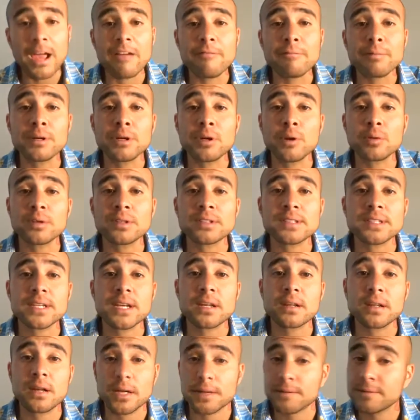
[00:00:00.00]
been noticing
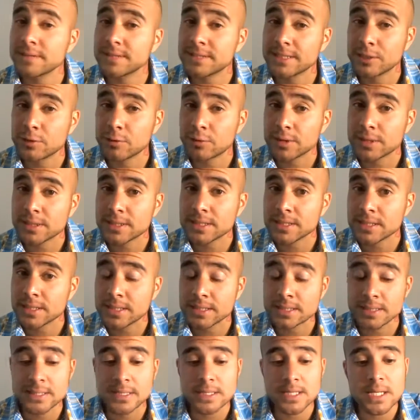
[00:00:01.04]
a lot of
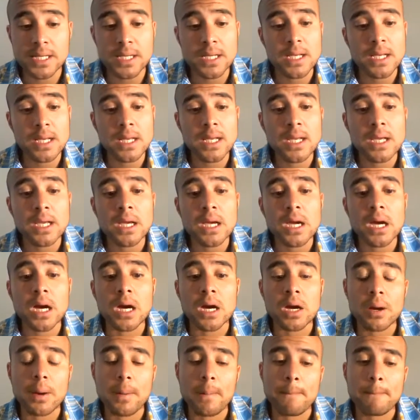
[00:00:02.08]
synchronicities.
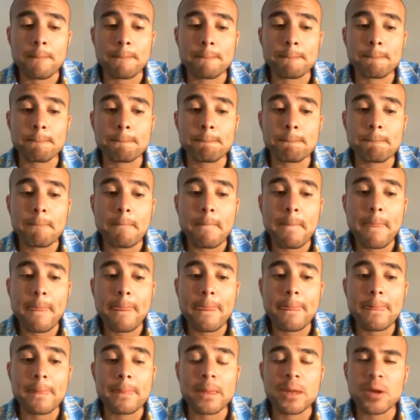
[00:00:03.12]
Um,
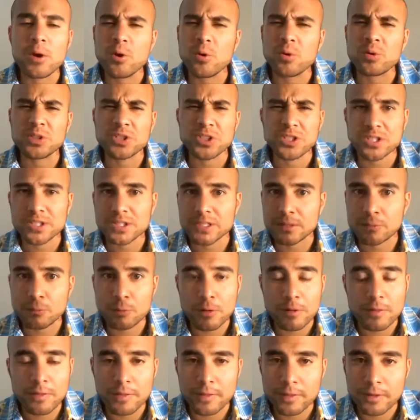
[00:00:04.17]
just in
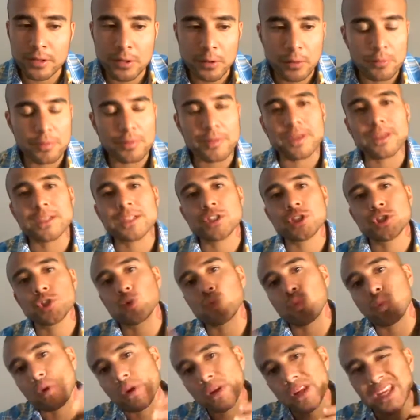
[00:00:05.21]
when, things
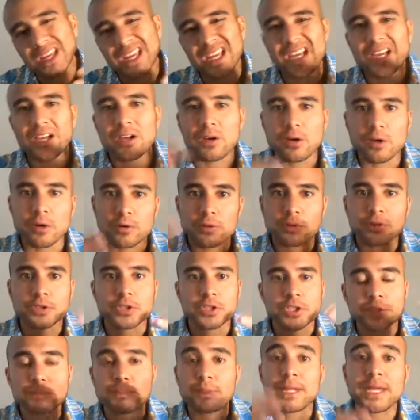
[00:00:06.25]
just working out or
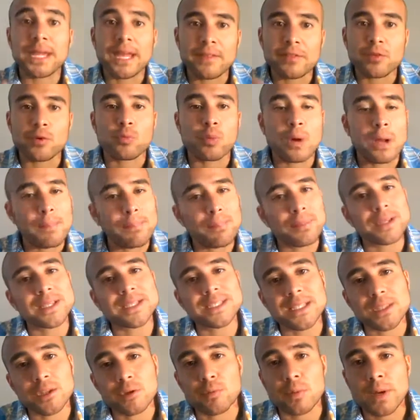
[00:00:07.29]
just being at the right
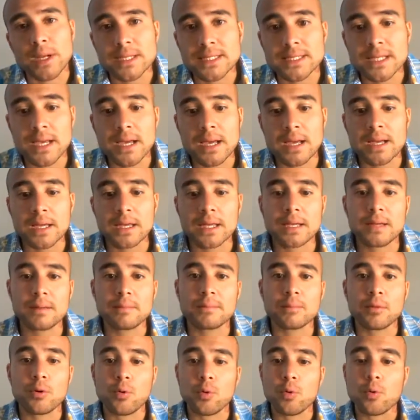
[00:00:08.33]
place at the right
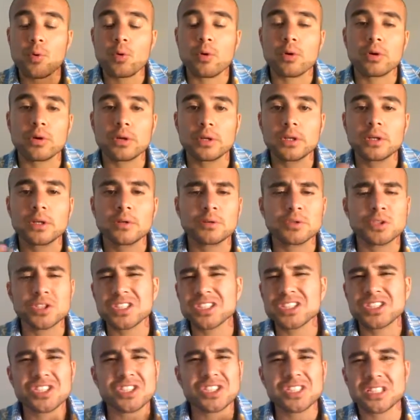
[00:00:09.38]
time or,
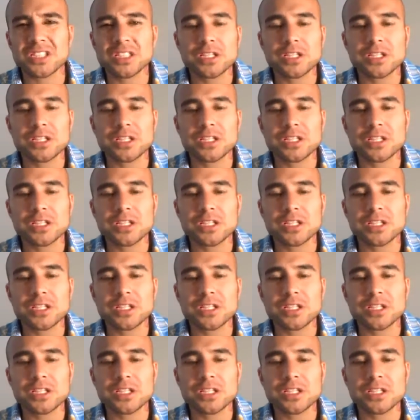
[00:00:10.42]
just